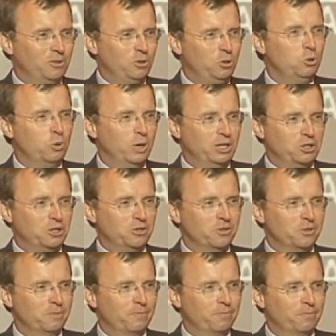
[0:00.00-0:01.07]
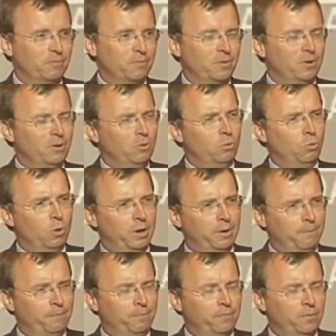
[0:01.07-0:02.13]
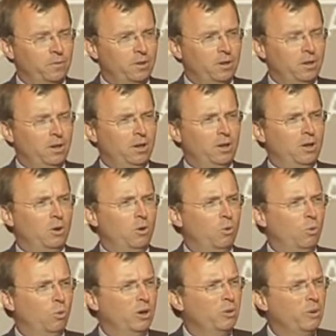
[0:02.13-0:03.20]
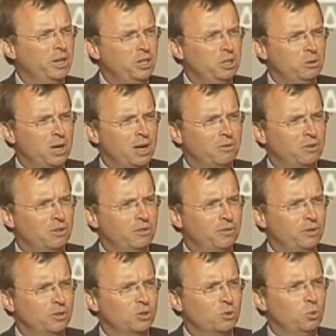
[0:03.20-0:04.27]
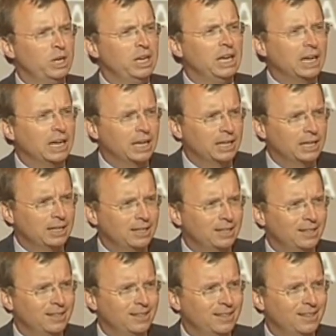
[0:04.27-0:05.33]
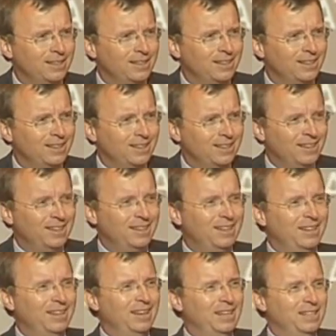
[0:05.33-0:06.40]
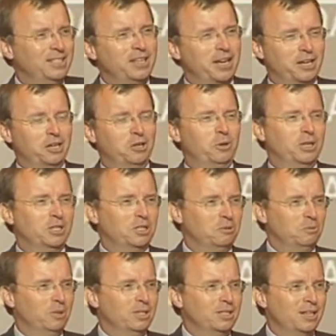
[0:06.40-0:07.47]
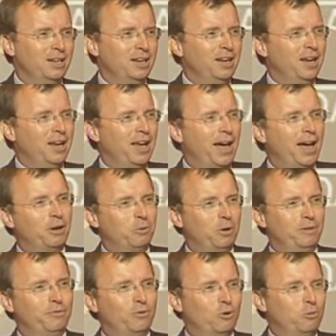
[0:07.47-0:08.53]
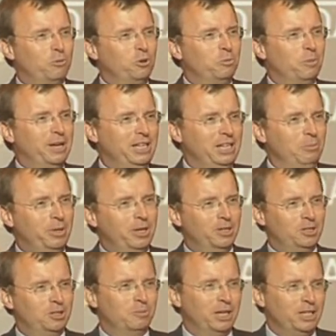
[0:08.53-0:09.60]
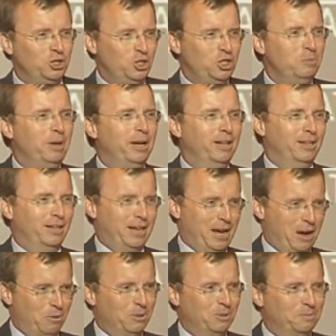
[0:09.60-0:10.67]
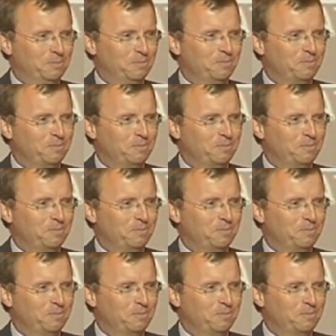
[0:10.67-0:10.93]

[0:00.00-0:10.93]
two questions. One, what do I do after the first week? And the second question was, how do I forward my email to my Gmail account?